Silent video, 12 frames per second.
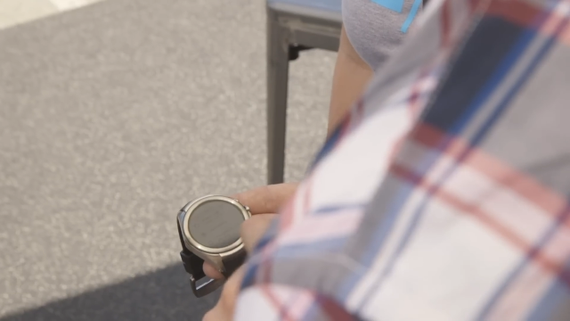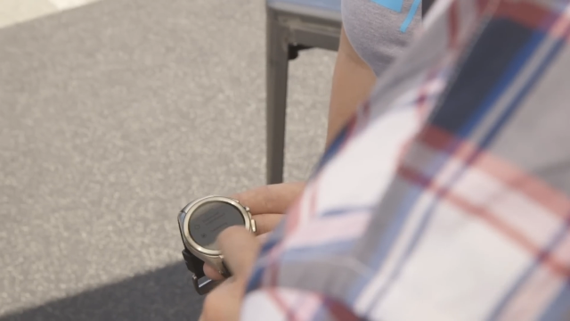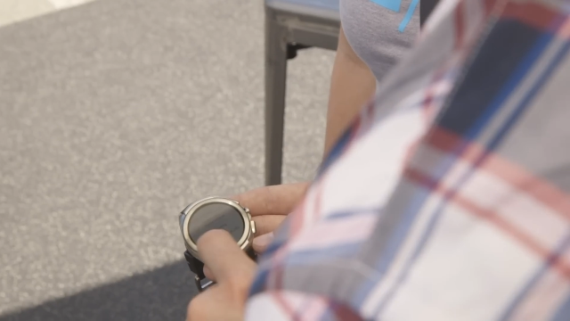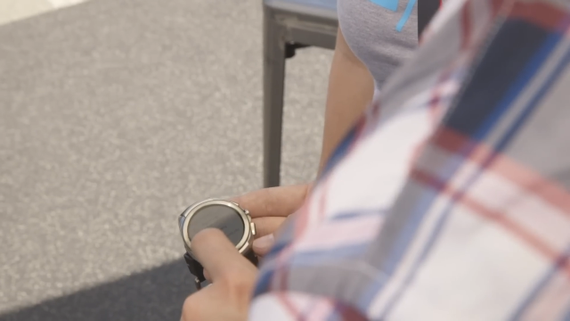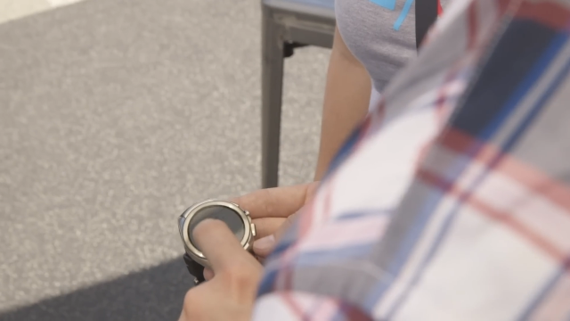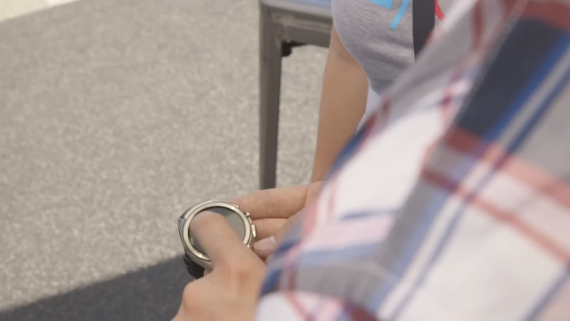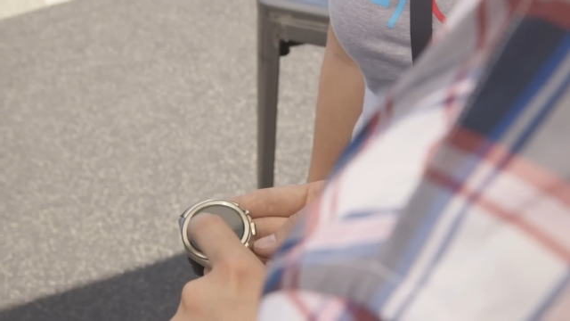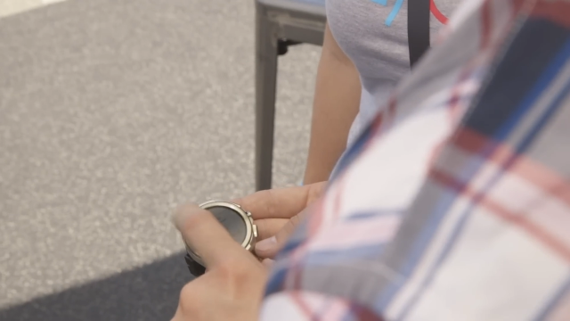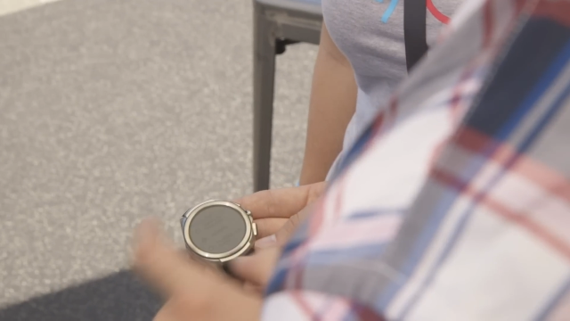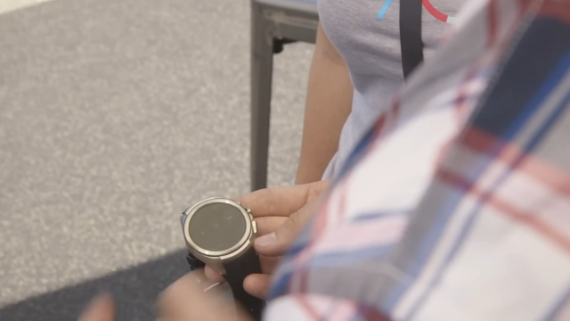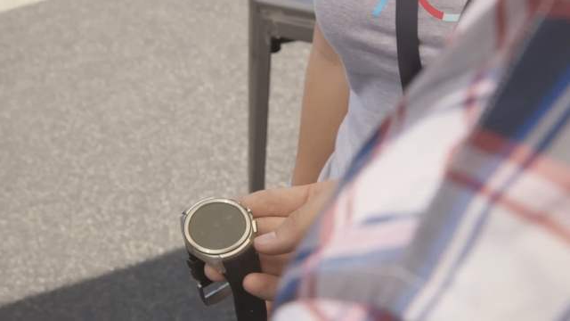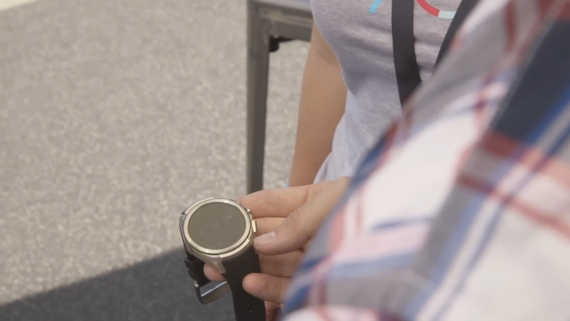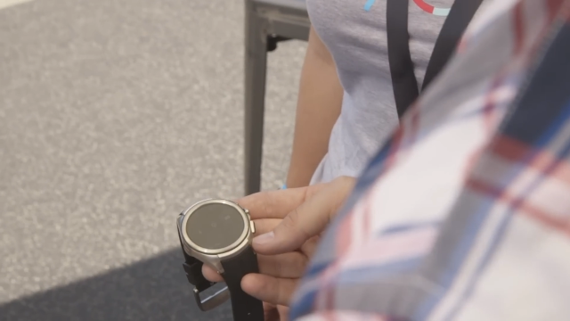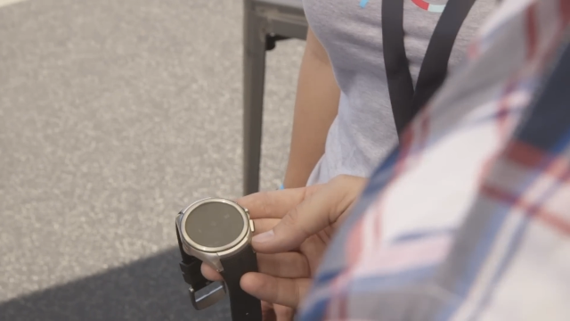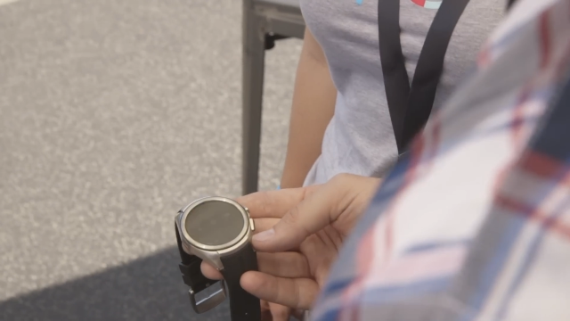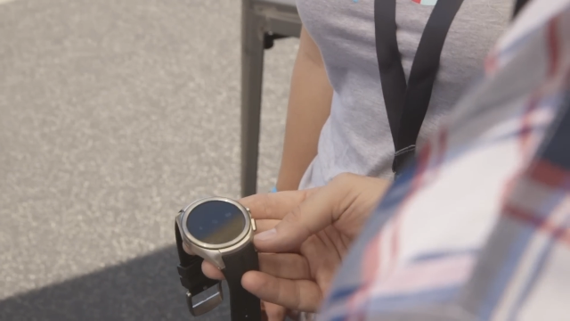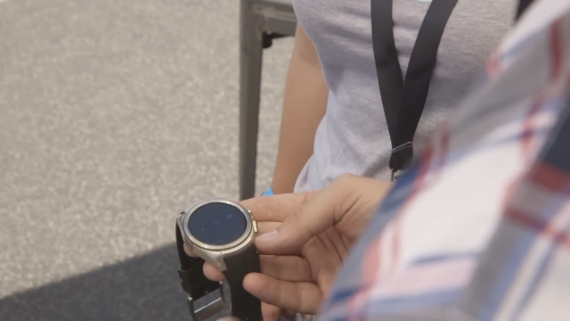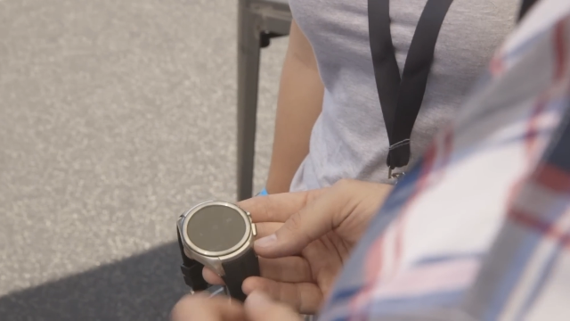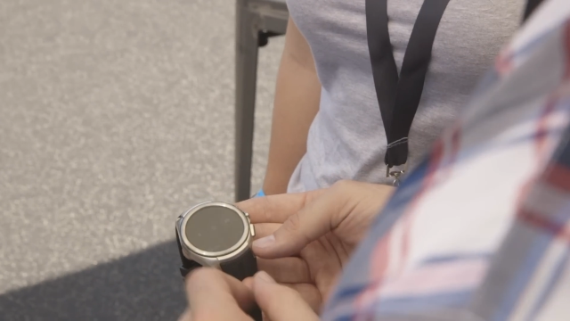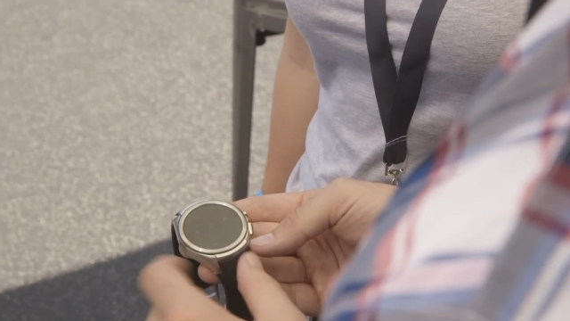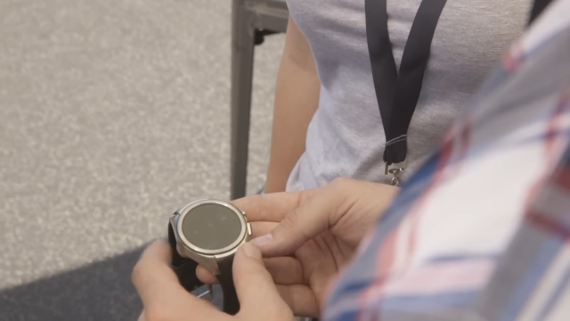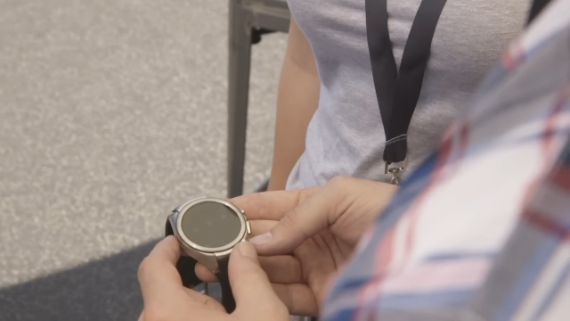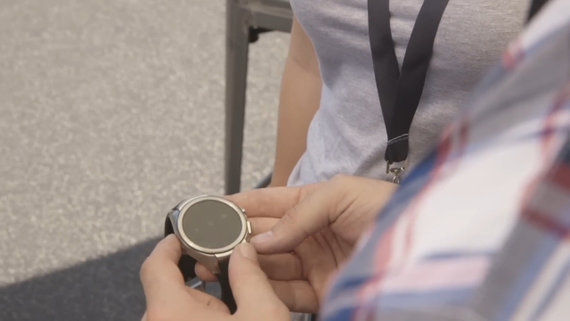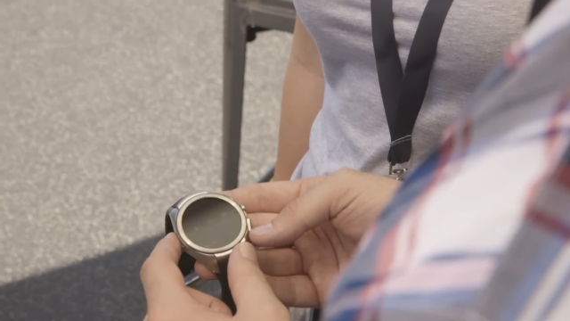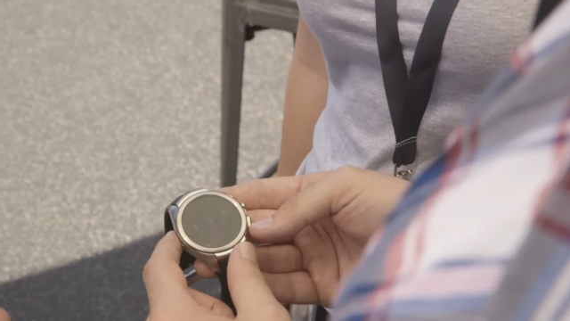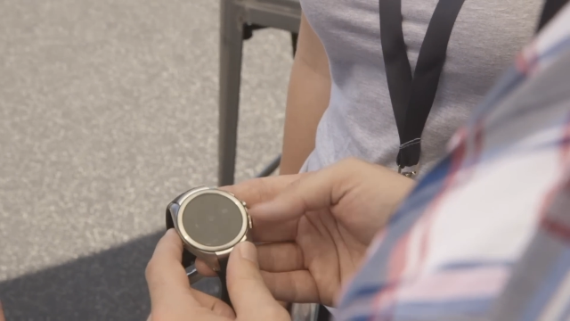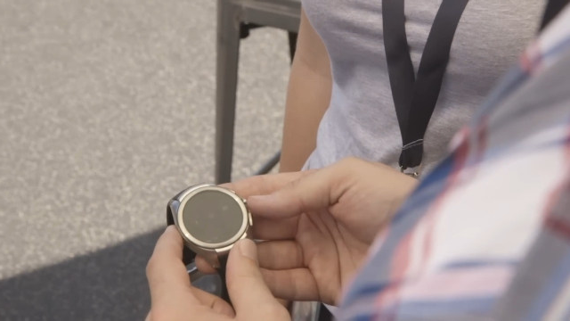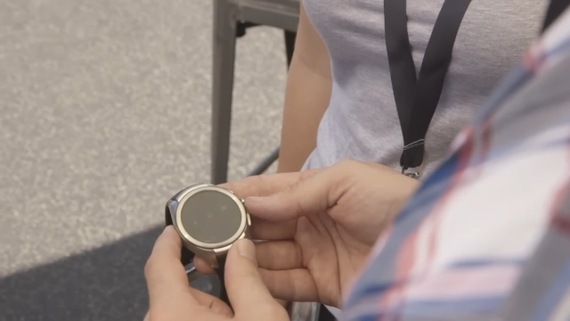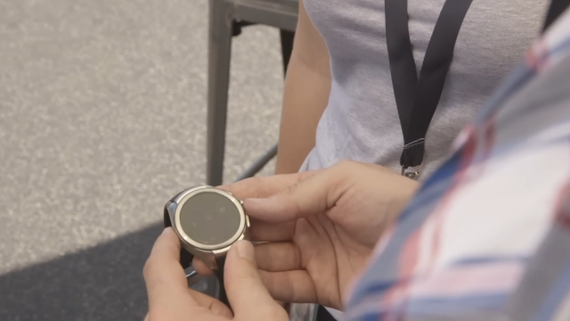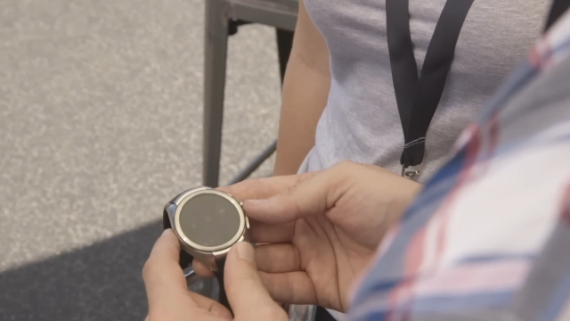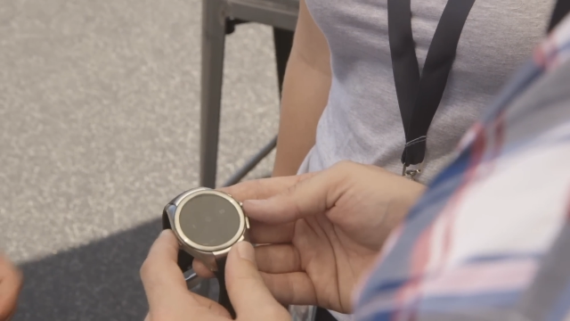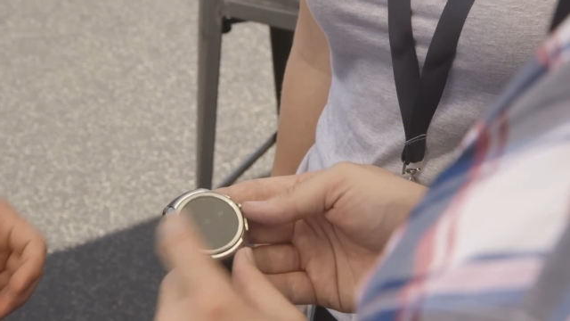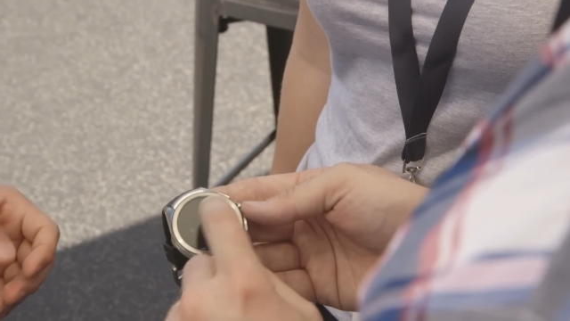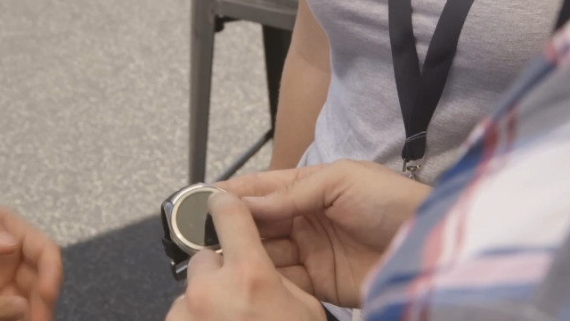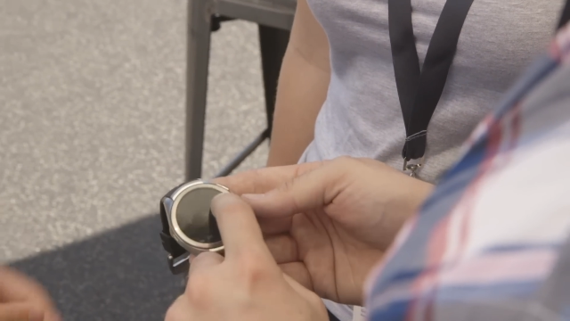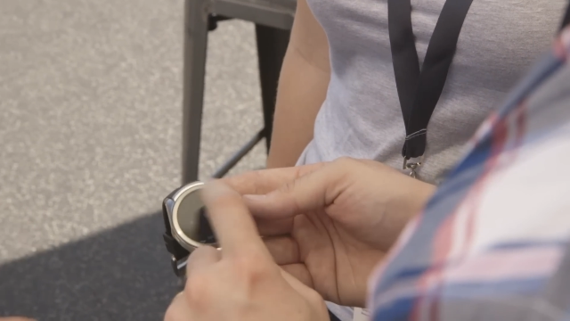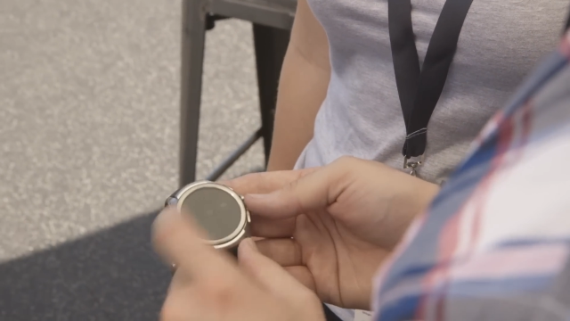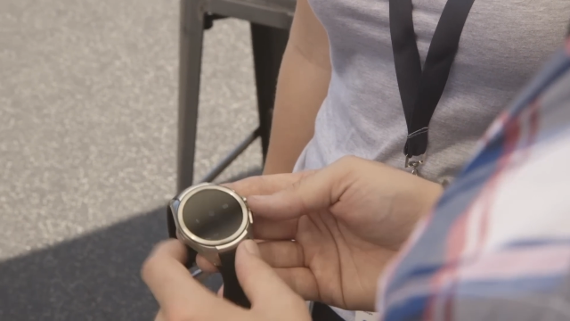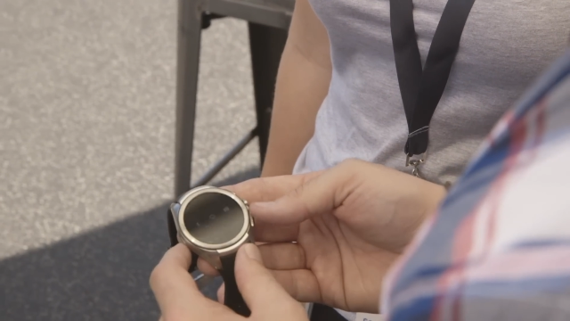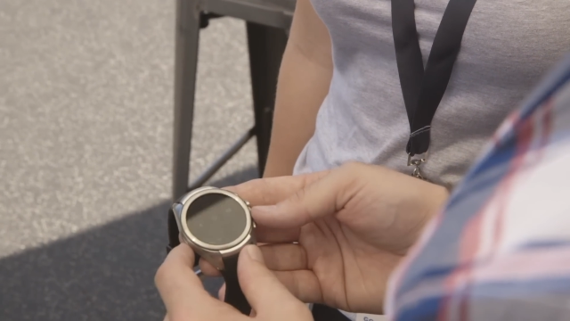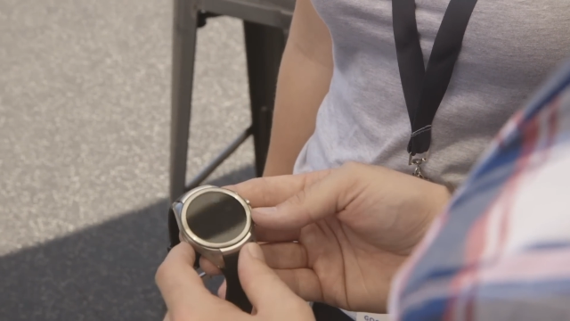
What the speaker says: Nobody's mouth can be seen.